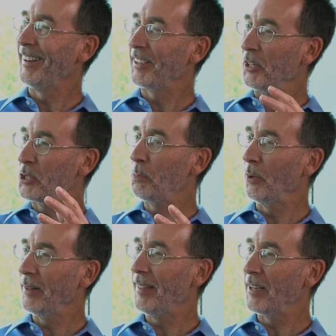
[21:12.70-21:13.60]
then I can
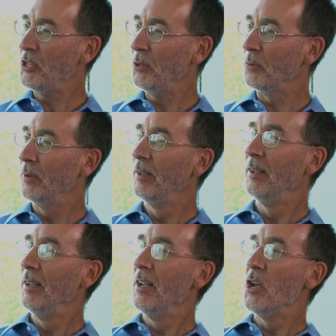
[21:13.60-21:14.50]
exploit that too.
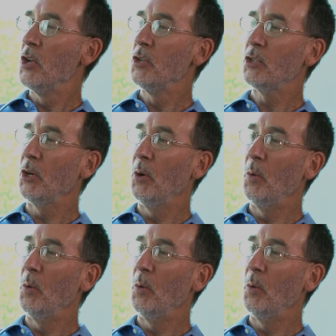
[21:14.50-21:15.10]
So,